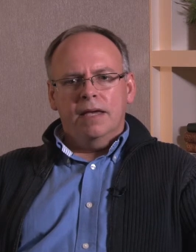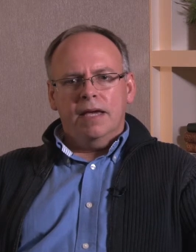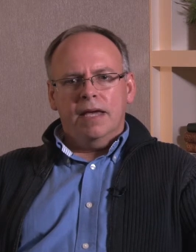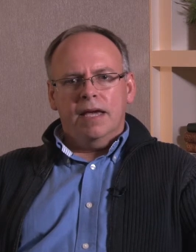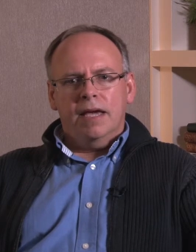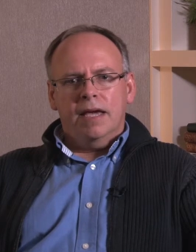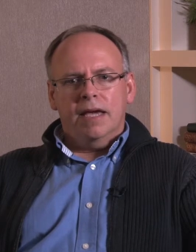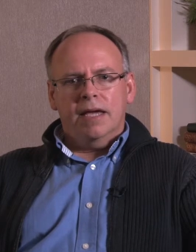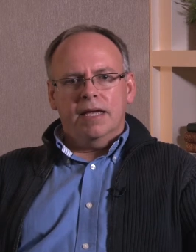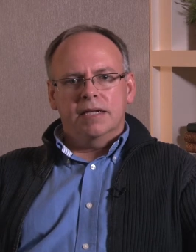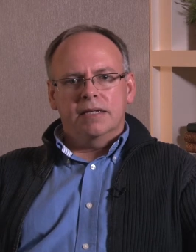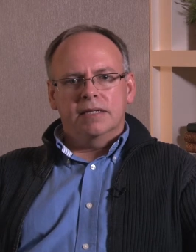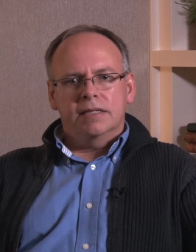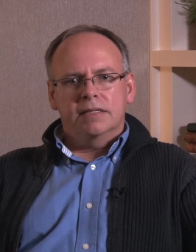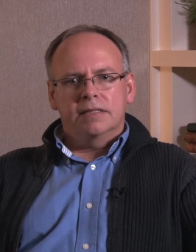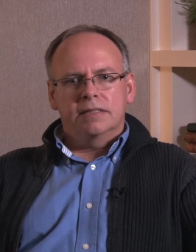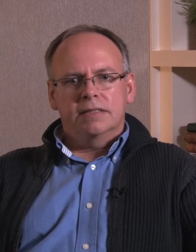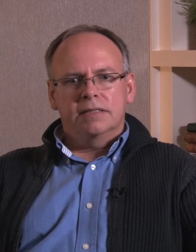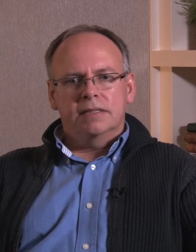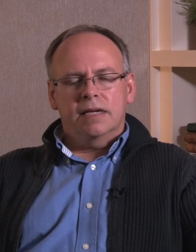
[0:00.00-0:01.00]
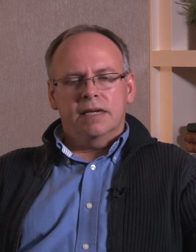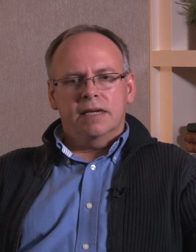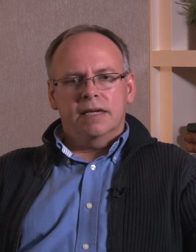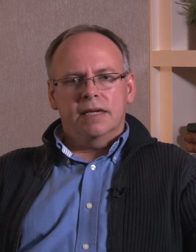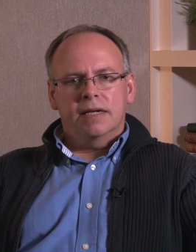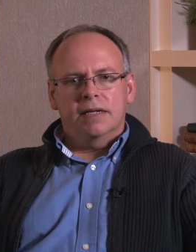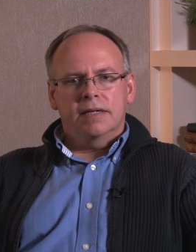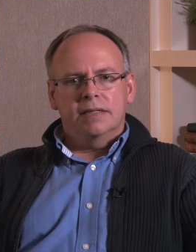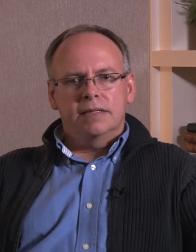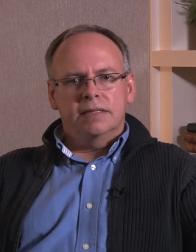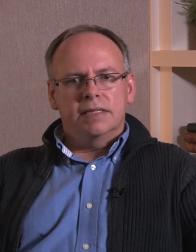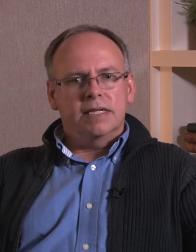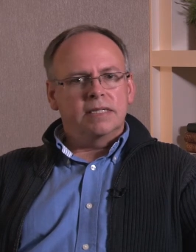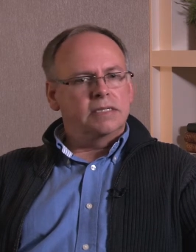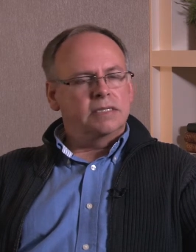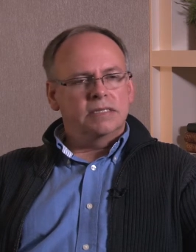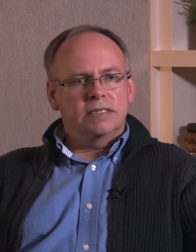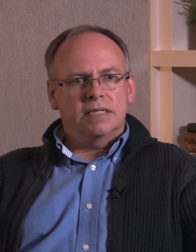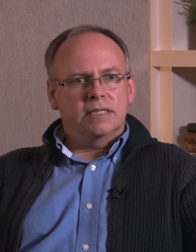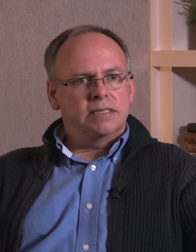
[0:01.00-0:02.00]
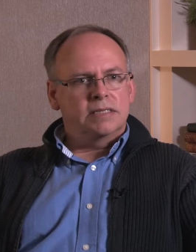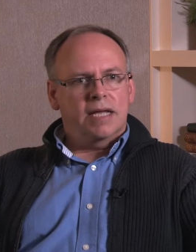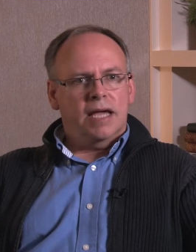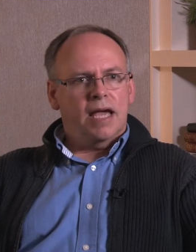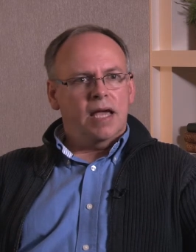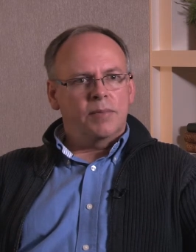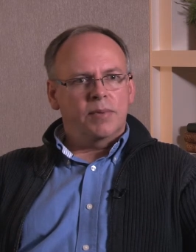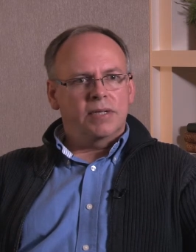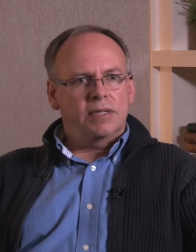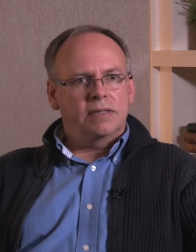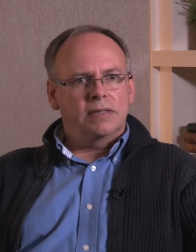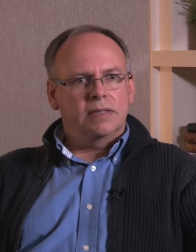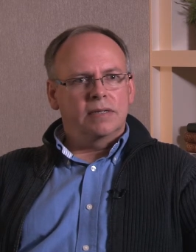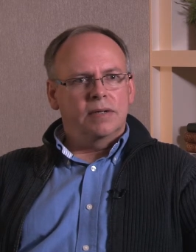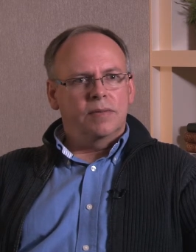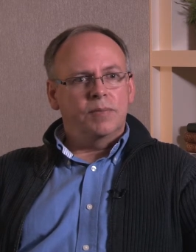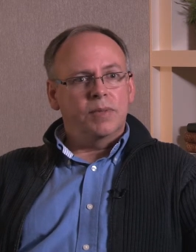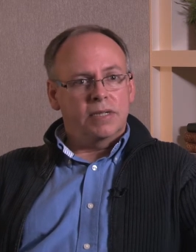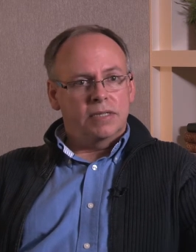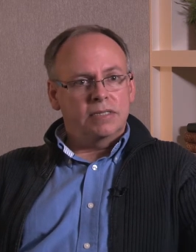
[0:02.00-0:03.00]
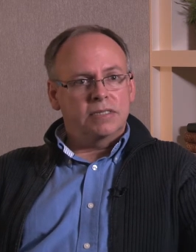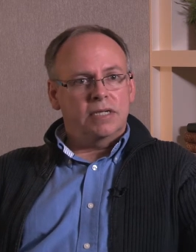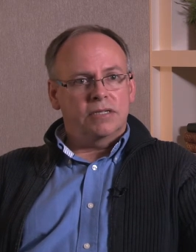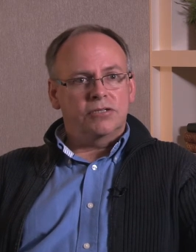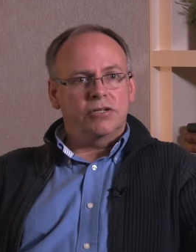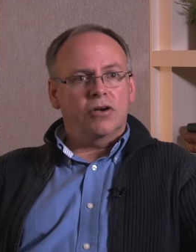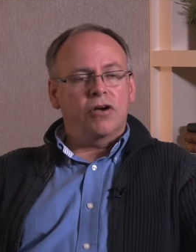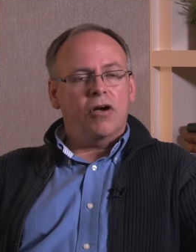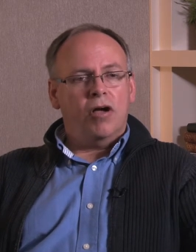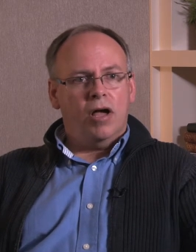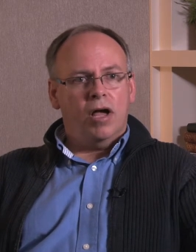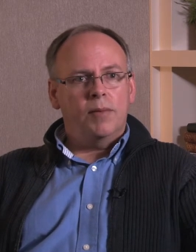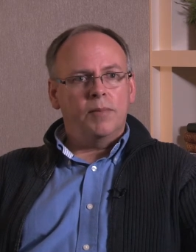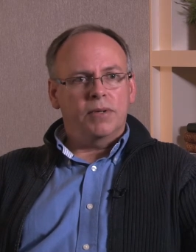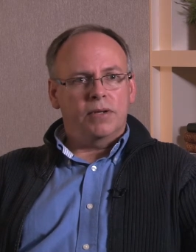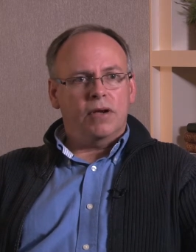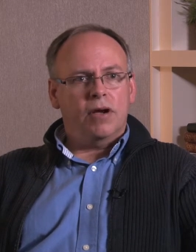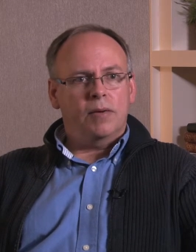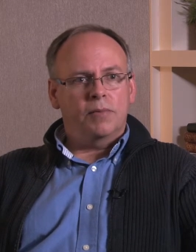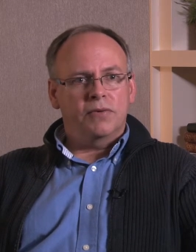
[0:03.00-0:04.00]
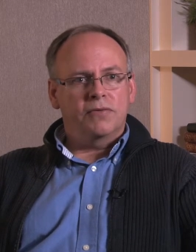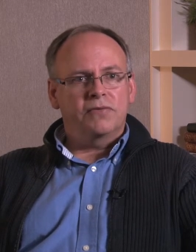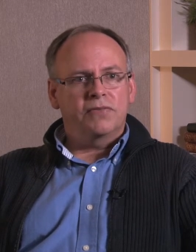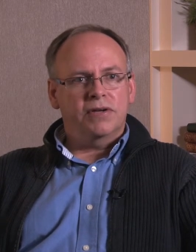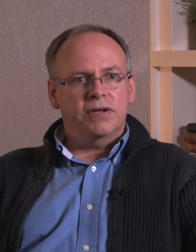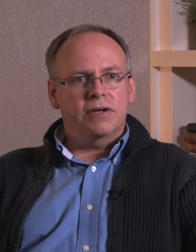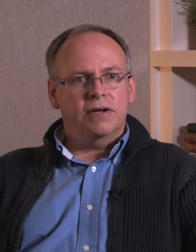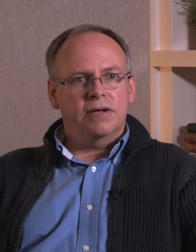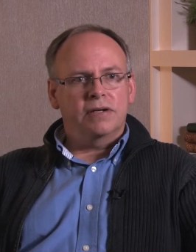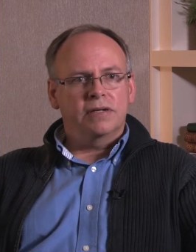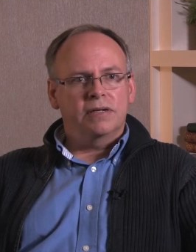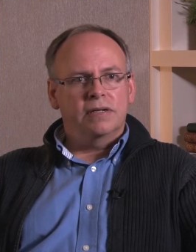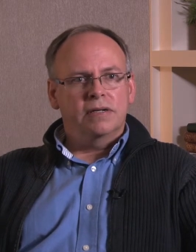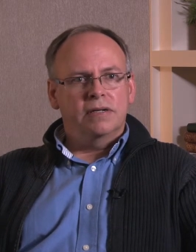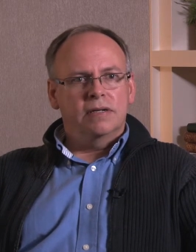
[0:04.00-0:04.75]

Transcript: And uh, that just doesn't happen. But it's such a common, common fear.